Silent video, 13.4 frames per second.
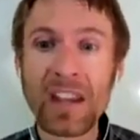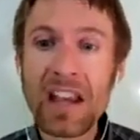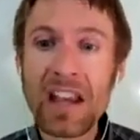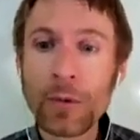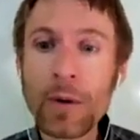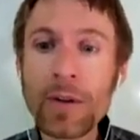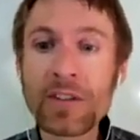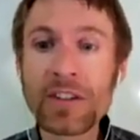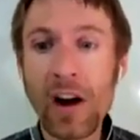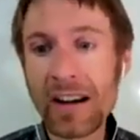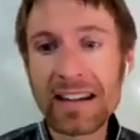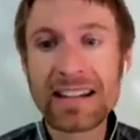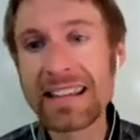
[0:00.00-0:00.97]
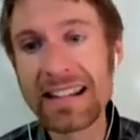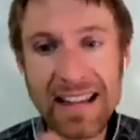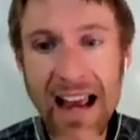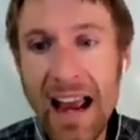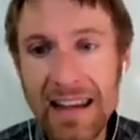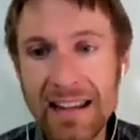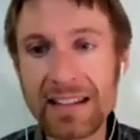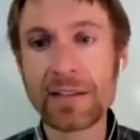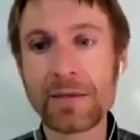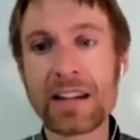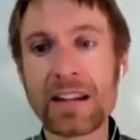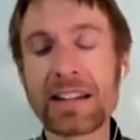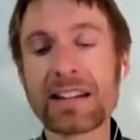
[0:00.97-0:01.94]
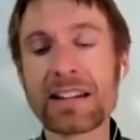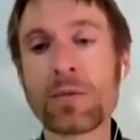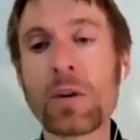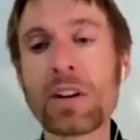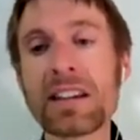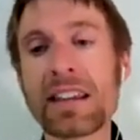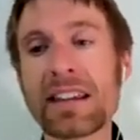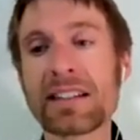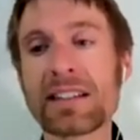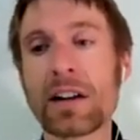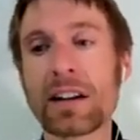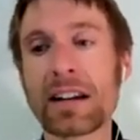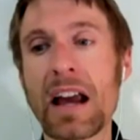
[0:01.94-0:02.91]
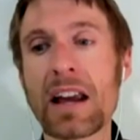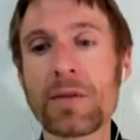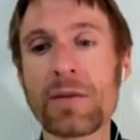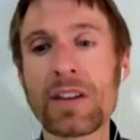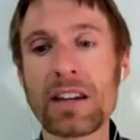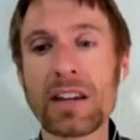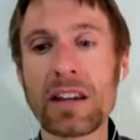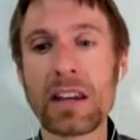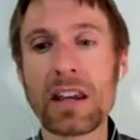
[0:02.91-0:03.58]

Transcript: So we've dug into the science of this, and one of the things that